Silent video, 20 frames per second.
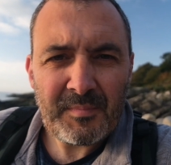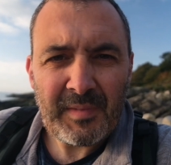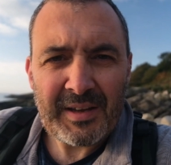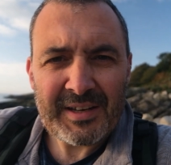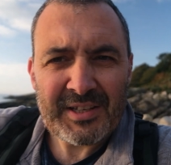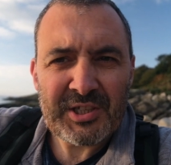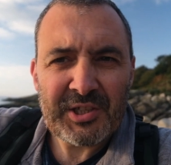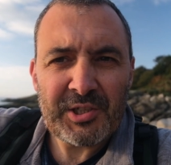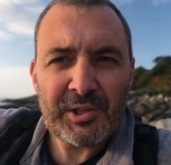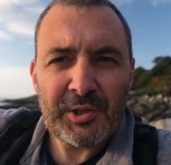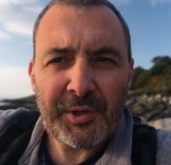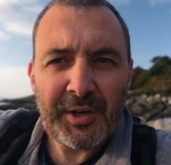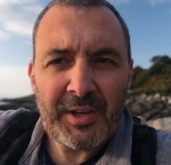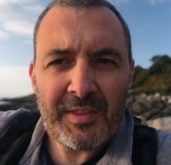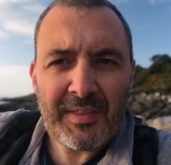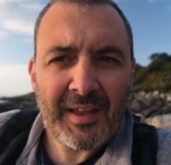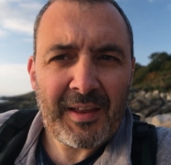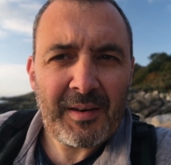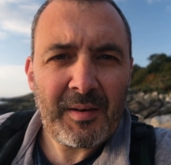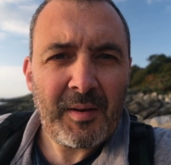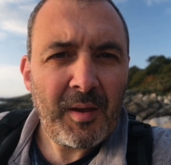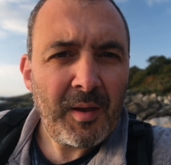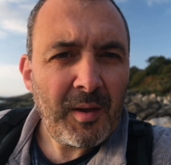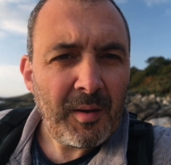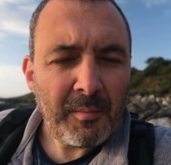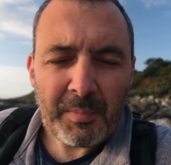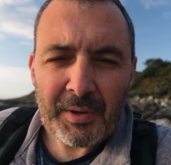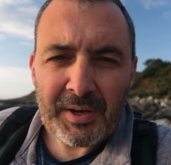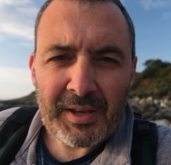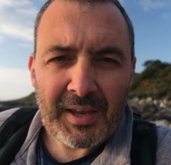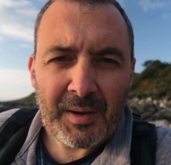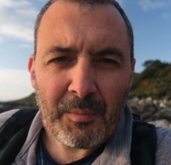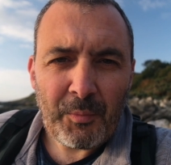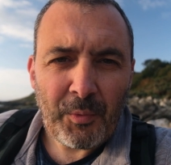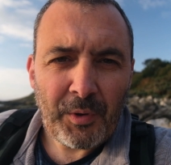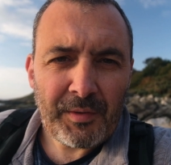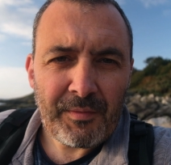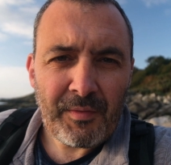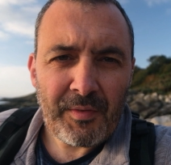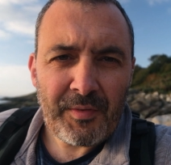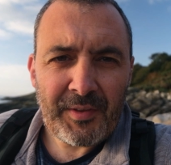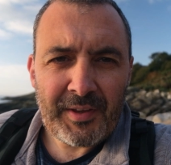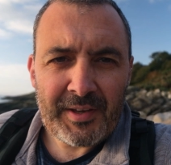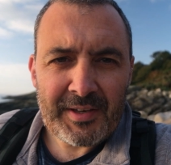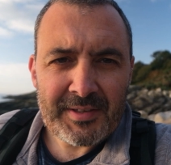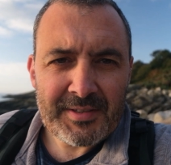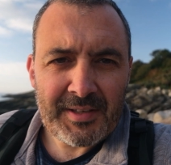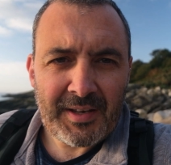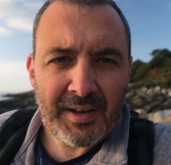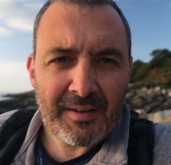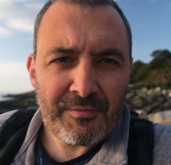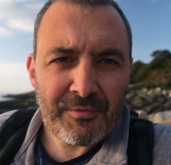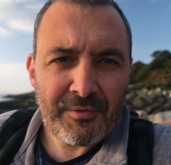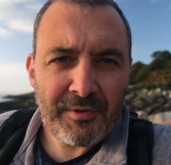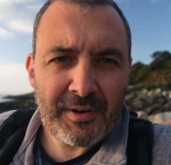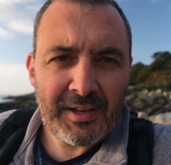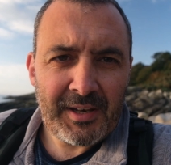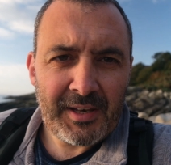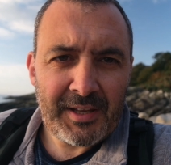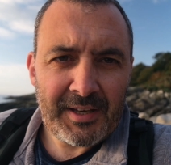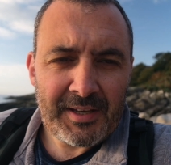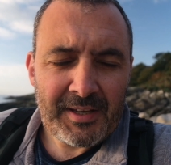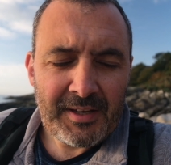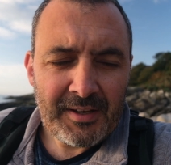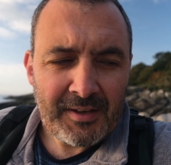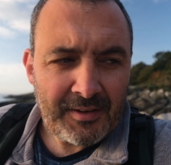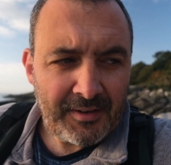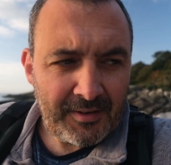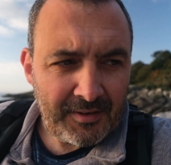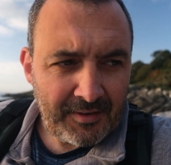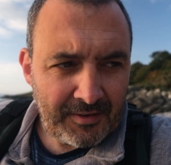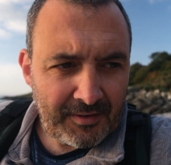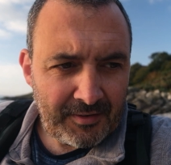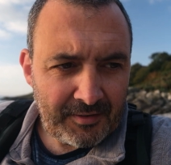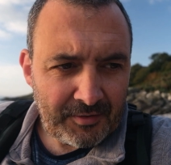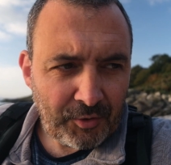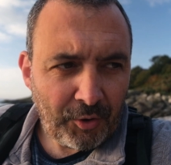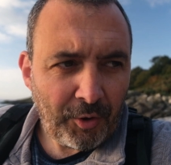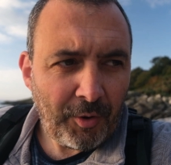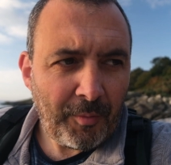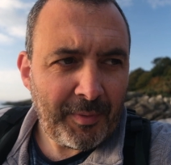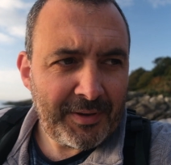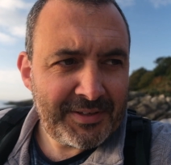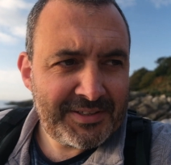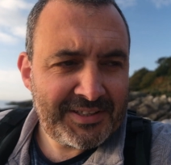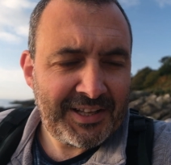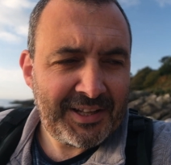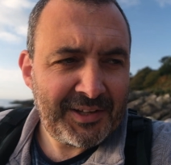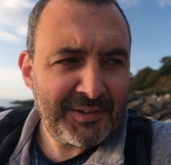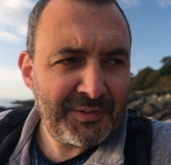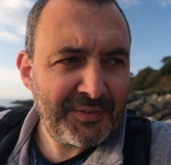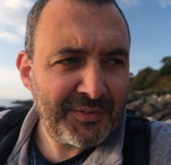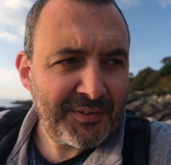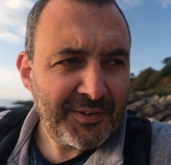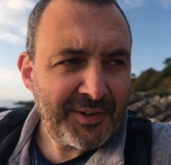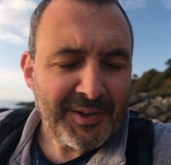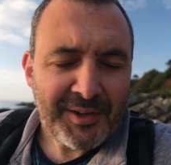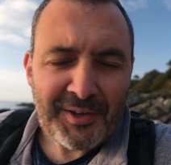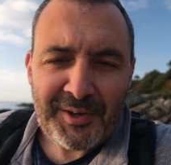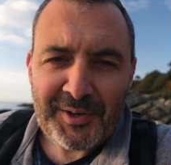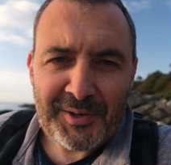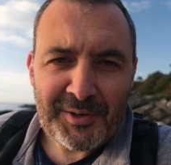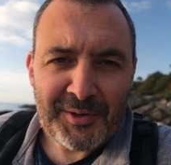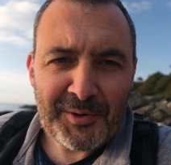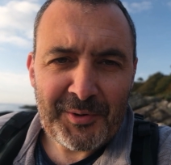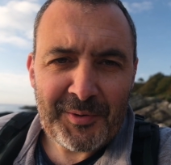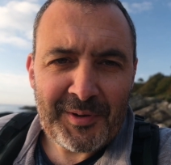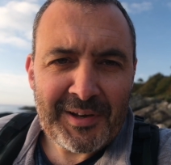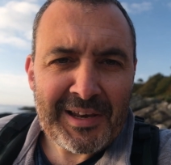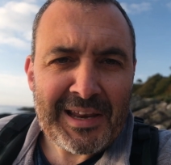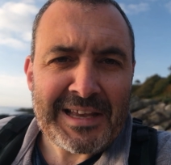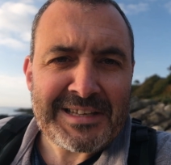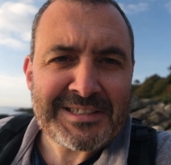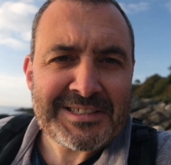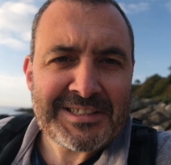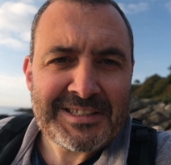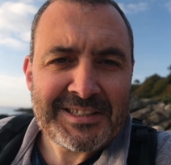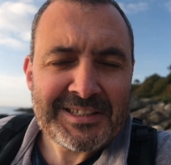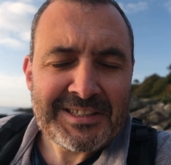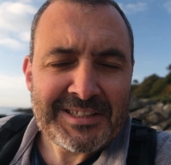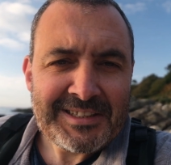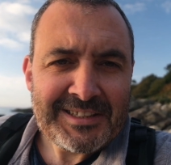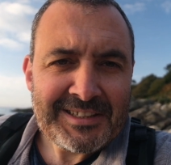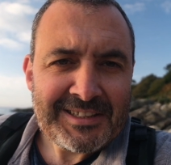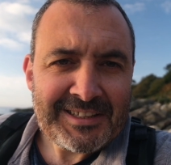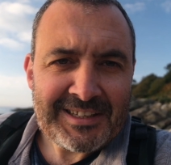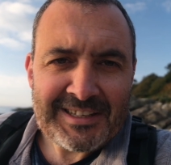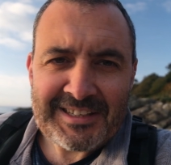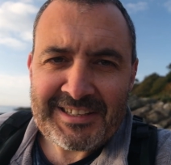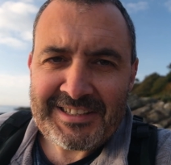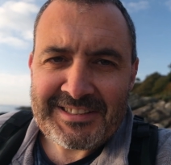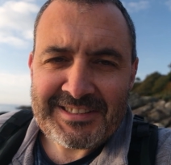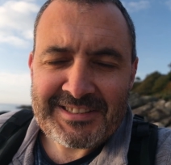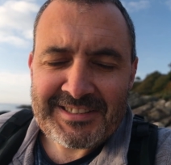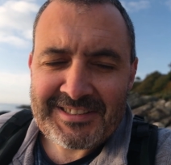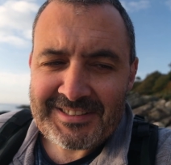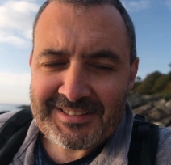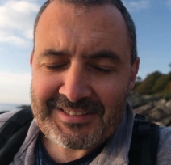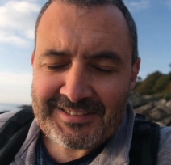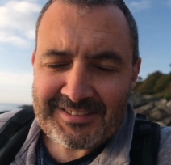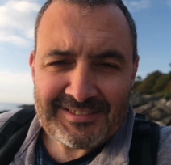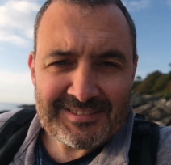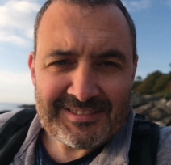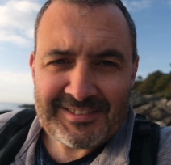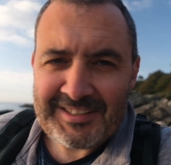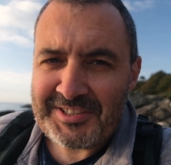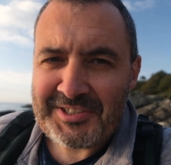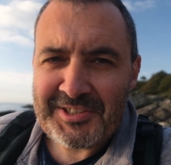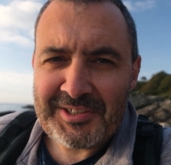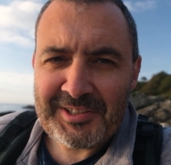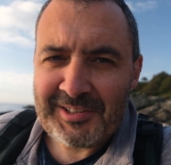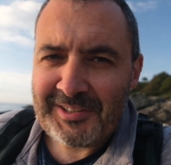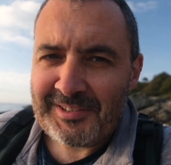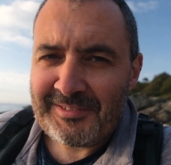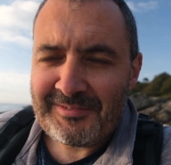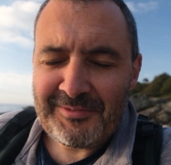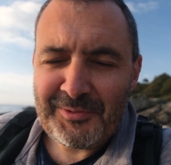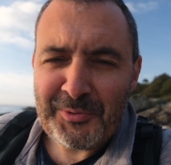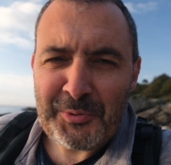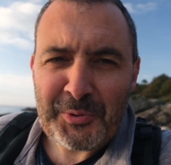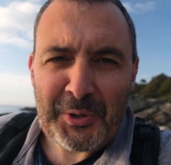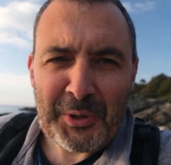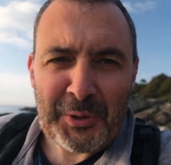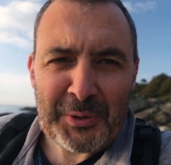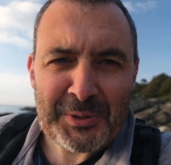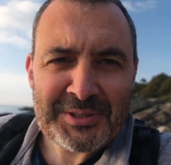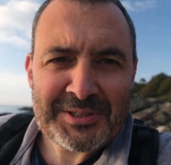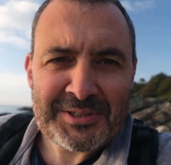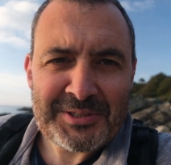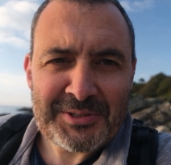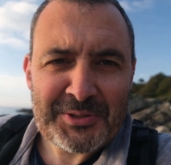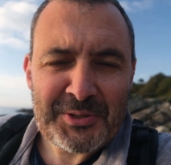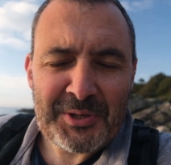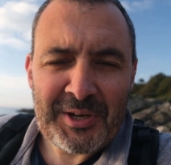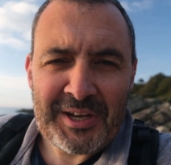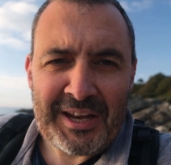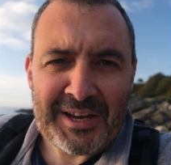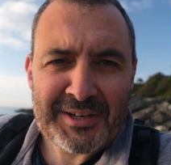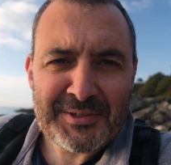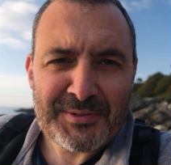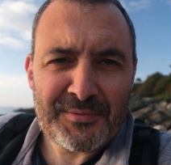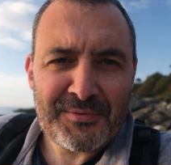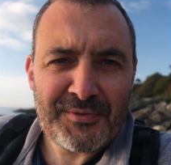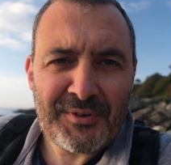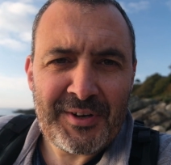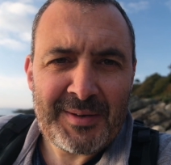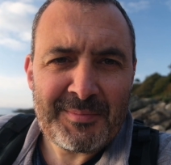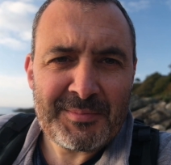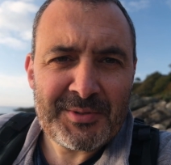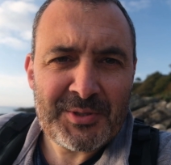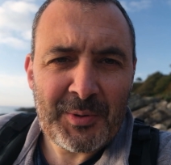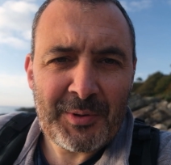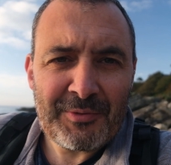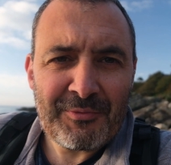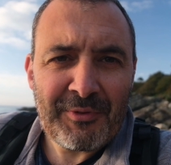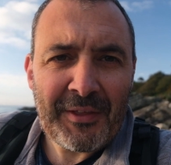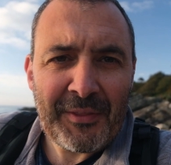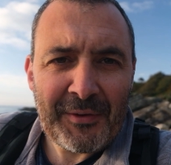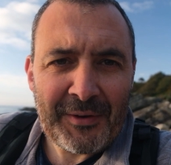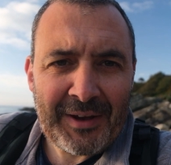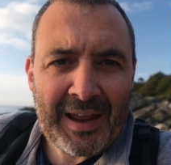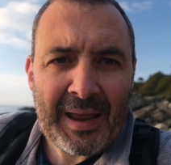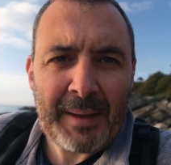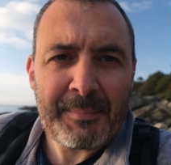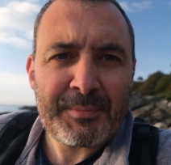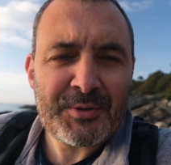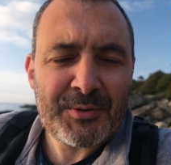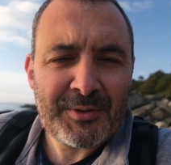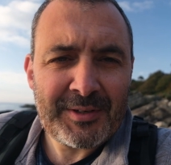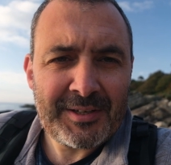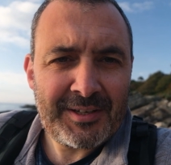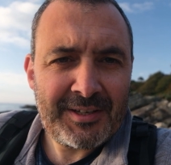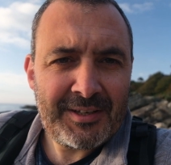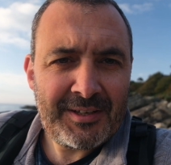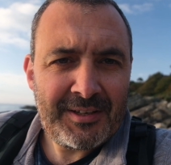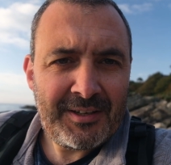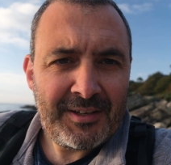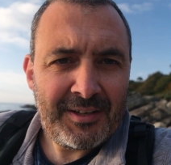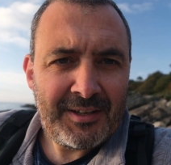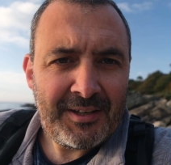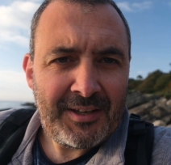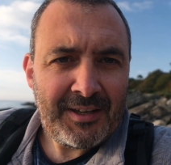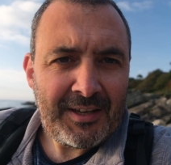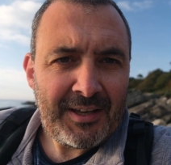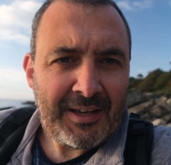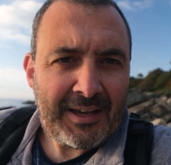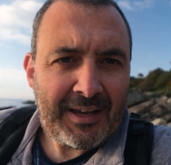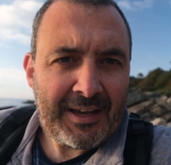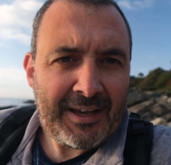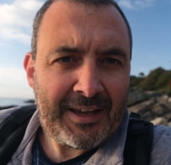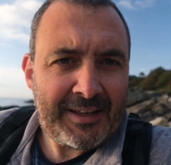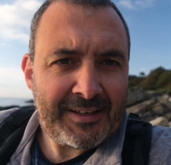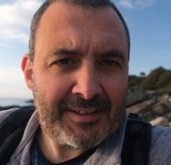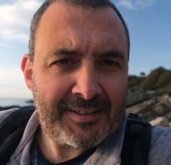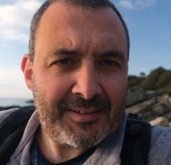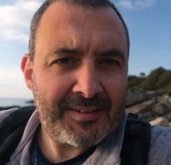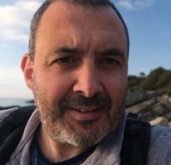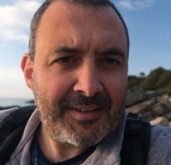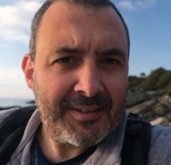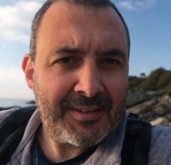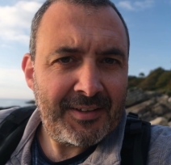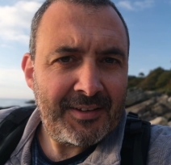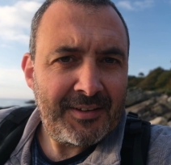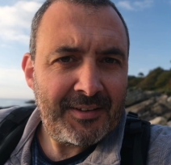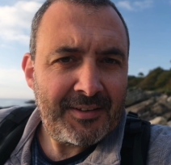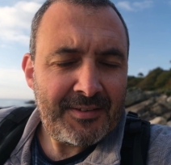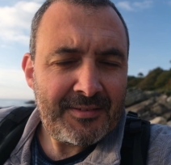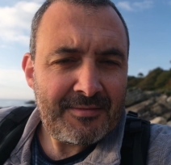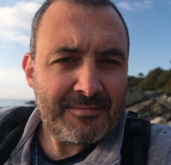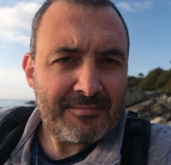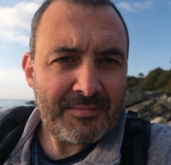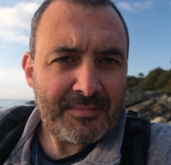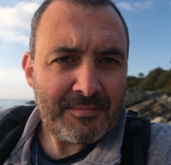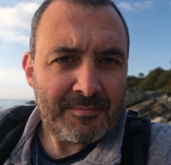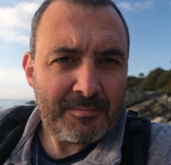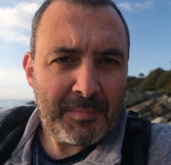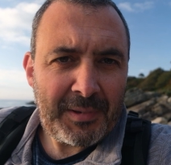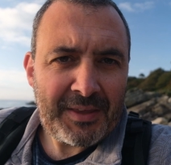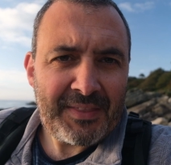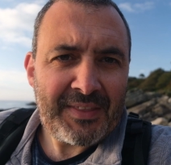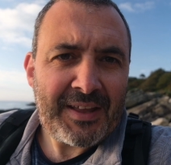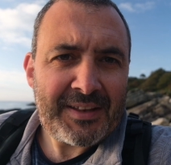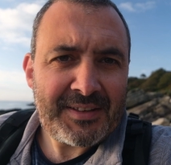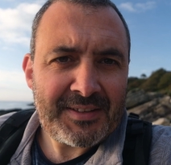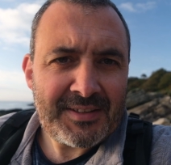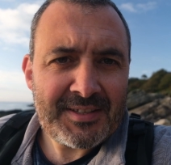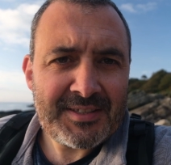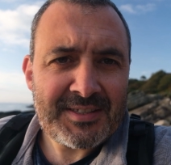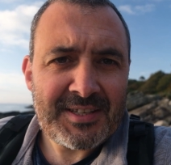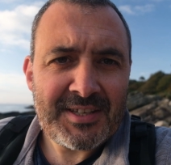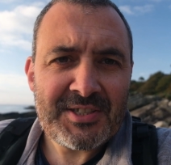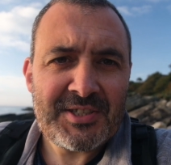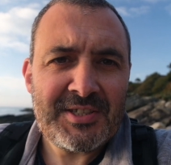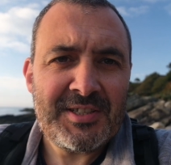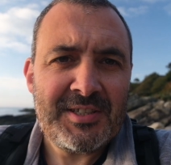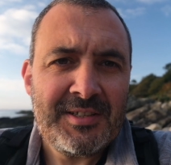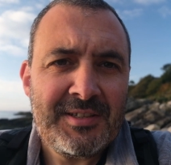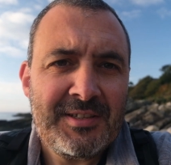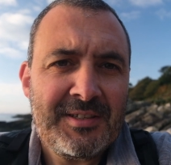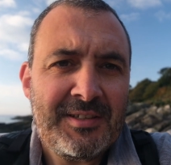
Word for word: excluding that, but again, one of the things that I've really taught myself, you know, a lesson, is digital, no cost to shoot an extra frame, so I'd rather capture it and make that decision